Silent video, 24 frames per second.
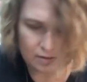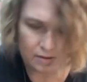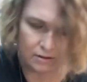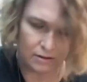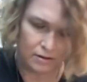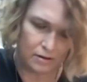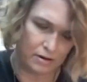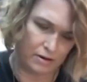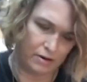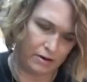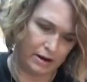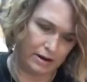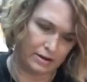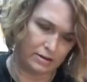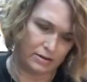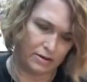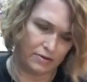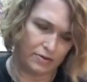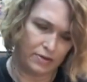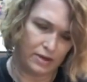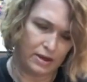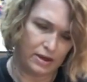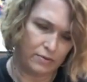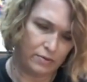All right, so I
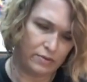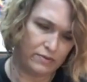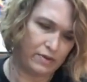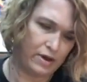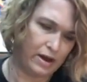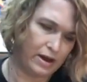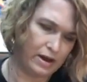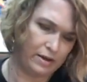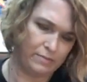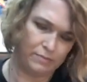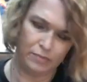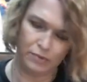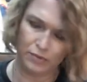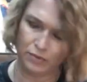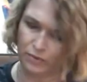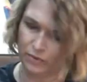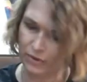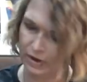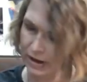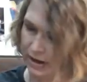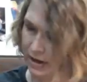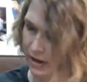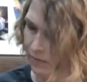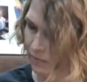think we've got him
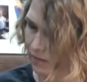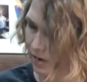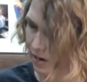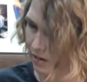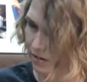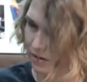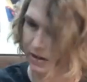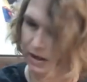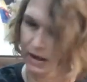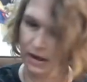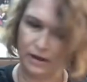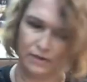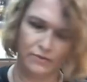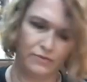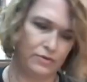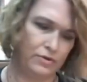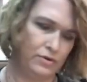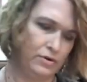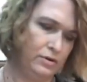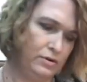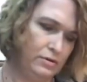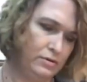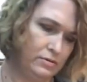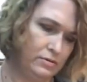pretty well covered.